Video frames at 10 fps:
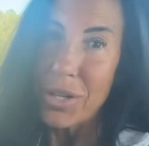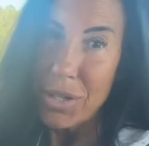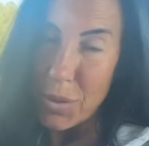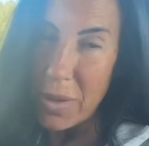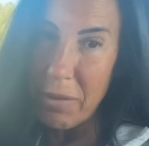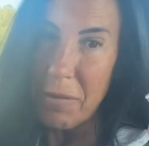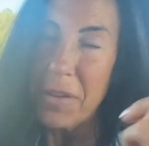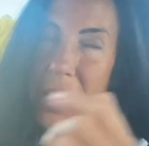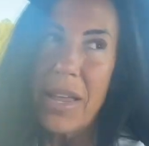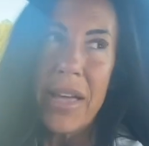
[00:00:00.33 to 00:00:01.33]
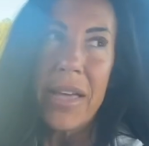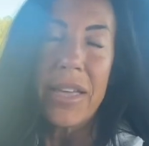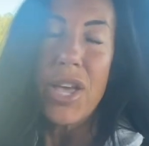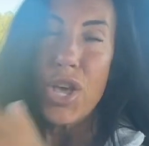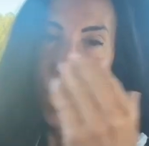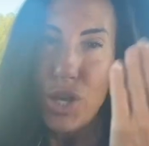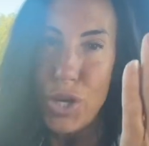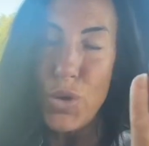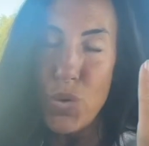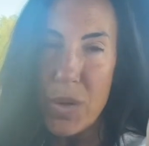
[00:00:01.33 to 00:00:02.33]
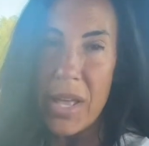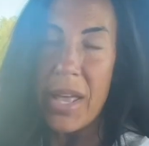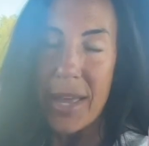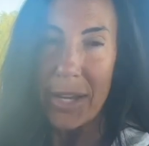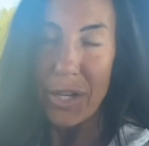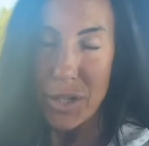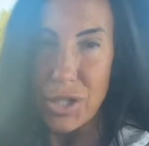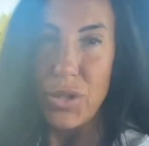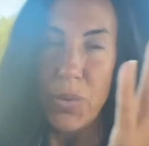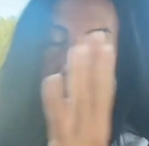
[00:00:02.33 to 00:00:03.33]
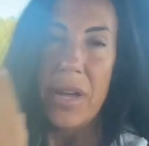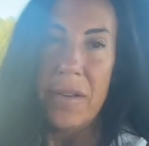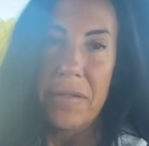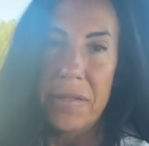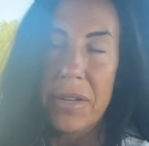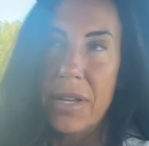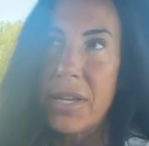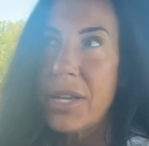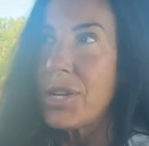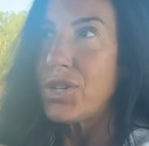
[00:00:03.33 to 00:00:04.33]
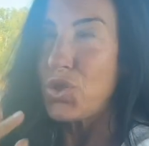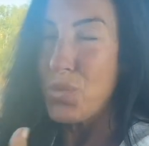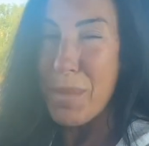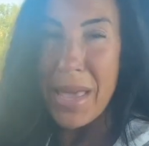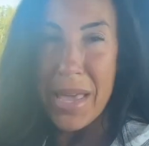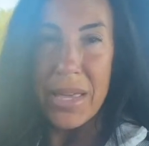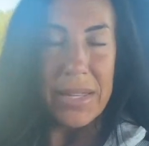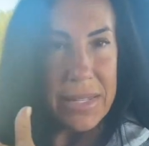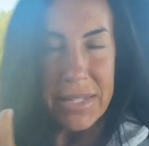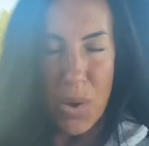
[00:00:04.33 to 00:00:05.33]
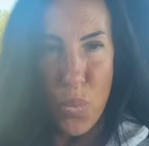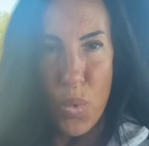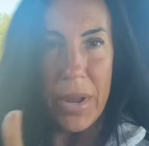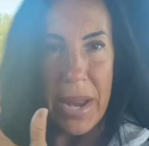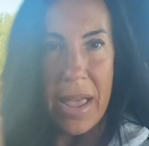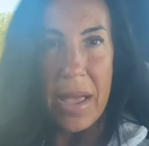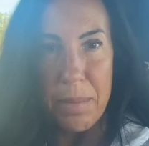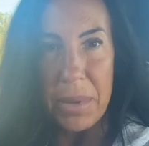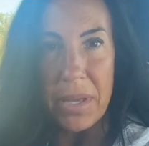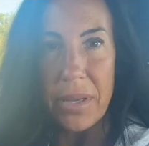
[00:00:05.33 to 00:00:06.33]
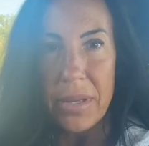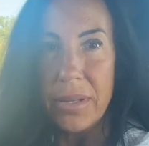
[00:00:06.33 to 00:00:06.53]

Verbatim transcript: Do you ever feel like you can't do enough to make someone happy?